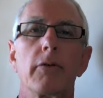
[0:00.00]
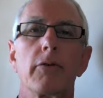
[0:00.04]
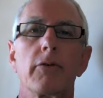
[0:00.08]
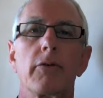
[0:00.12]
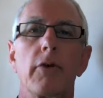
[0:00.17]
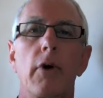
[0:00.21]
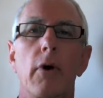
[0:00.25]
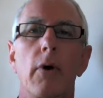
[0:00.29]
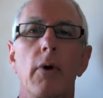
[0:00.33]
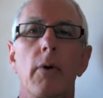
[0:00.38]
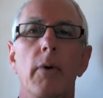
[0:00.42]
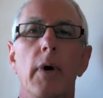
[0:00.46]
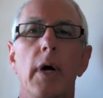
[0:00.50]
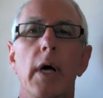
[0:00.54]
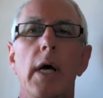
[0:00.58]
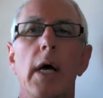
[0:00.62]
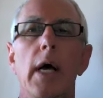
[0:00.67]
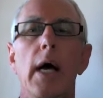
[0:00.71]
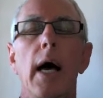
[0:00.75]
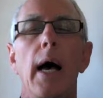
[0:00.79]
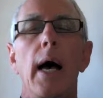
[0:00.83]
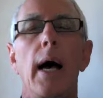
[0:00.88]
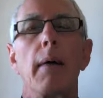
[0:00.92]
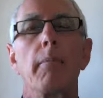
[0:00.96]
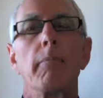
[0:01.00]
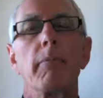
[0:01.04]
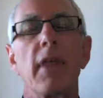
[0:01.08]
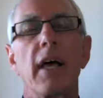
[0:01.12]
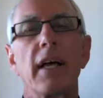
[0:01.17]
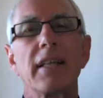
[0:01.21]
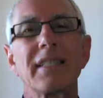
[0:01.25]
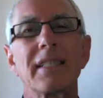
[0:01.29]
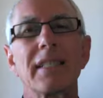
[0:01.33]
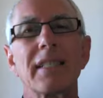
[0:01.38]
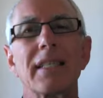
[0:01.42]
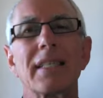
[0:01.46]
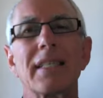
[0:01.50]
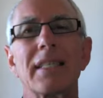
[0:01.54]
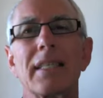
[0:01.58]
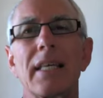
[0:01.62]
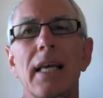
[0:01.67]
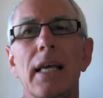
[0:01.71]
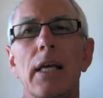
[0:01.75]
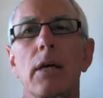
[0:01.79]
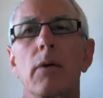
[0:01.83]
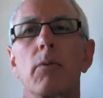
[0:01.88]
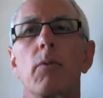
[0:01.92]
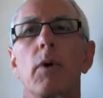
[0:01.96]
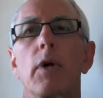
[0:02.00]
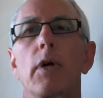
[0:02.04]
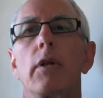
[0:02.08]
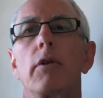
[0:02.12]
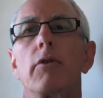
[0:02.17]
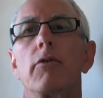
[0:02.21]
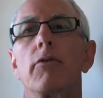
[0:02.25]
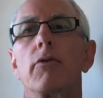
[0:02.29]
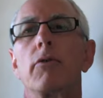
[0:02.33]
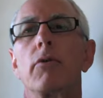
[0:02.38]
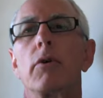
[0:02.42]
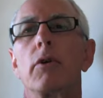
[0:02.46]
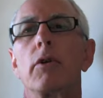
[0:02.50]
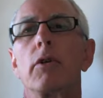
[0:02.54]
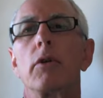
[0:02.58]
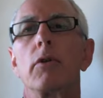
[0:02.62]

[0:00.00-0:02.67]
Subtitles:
So that's the second way to do it.